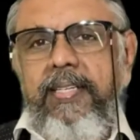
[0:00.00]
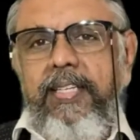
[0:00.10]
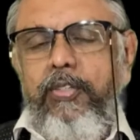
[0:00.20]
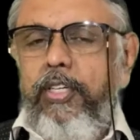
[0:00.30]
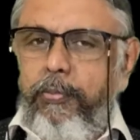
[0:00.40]

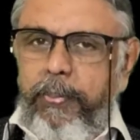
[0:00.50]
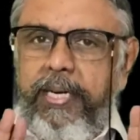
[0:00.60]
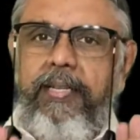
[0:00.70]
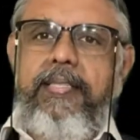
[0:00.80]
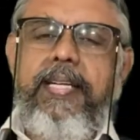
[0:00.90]
So it's
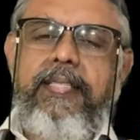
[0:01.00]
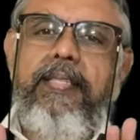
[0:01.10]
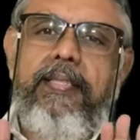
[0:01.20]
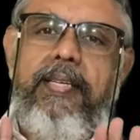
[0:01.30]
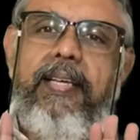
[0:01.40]
better. That's
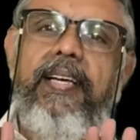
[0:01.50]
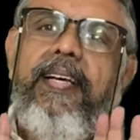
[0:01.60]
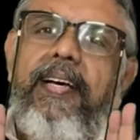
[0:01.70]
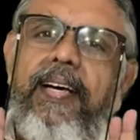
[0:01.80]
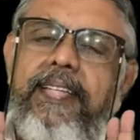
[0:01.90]

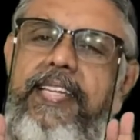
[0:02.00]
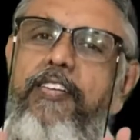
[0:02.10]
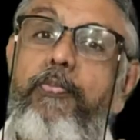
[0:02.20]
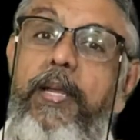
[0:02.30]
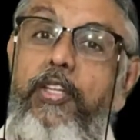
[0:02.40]
a
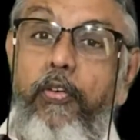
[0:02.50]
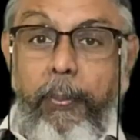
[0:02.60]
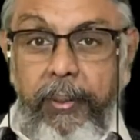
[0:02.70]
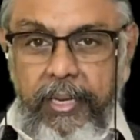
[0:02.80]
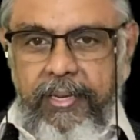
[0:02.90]
safe place for
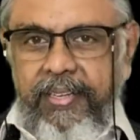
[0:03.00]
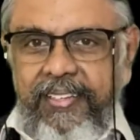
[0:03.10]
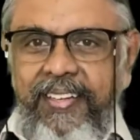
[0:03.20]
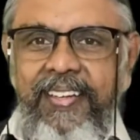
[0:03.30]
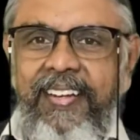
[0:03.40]
me.
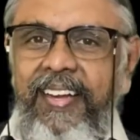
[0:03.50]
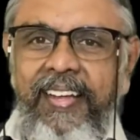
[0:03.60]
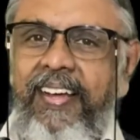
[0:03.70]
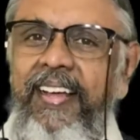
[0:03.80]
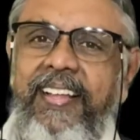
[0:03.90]

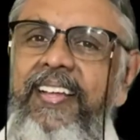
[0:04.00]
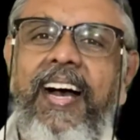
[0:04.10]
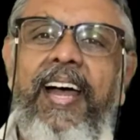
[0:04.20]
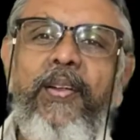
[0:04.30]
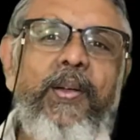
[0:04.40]

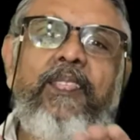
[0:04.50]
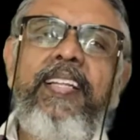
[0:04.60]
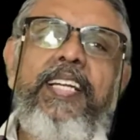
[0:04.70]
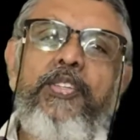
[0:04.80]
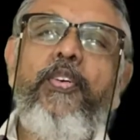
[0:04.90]
I don't know whether
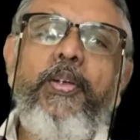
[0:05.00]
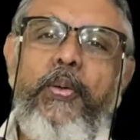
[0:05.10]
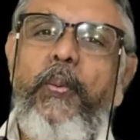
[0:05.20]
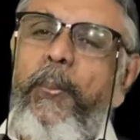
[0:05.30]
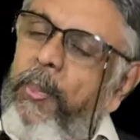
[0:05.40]
it's for
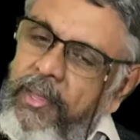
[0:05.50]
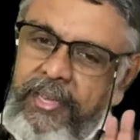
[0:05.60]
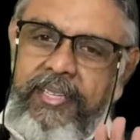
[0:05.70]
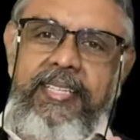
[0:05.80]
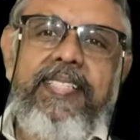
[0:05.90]
you.
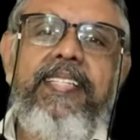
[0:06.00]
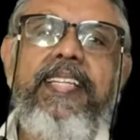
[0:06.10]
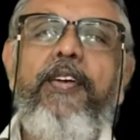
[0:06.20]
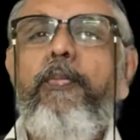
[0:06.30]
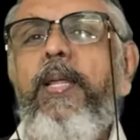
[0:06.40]
That's a
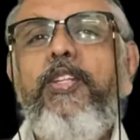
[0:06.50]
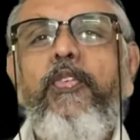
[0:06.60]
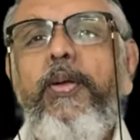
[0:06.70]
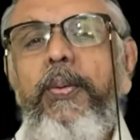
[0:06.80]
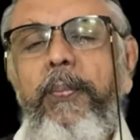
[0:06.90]
safe place
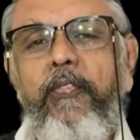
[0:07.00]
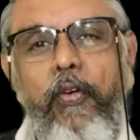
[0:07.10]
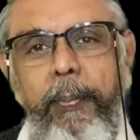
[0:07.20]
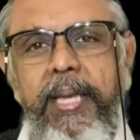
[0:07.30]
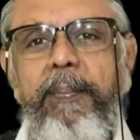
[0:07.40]
for
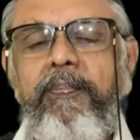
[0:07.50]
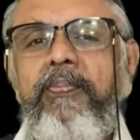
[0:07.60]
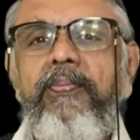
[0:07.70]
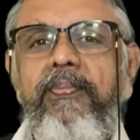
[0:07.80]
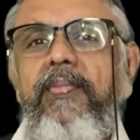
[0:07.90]
me,
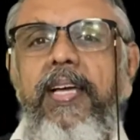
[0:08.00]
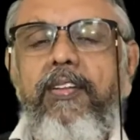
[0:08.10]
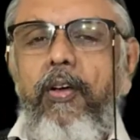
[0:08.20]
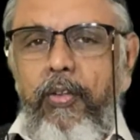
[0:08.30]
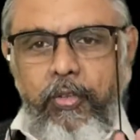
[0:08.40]
as
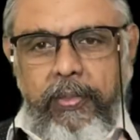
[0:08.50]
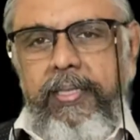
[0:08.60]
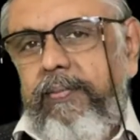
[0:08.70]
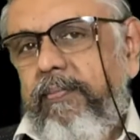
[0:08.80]
long as you're there.